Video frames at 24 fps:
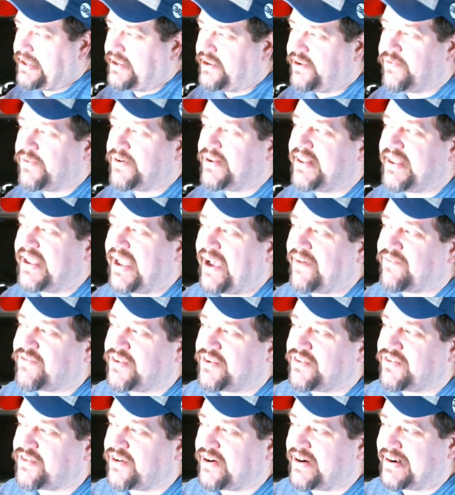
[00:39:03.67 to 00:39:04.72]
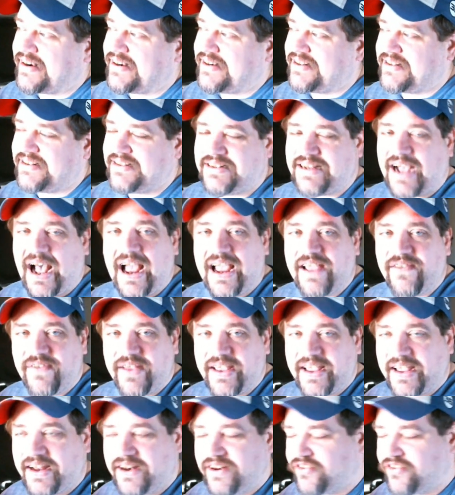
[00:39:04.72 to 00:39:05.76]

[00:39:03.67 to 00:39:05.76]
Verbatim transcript: you really have to start diving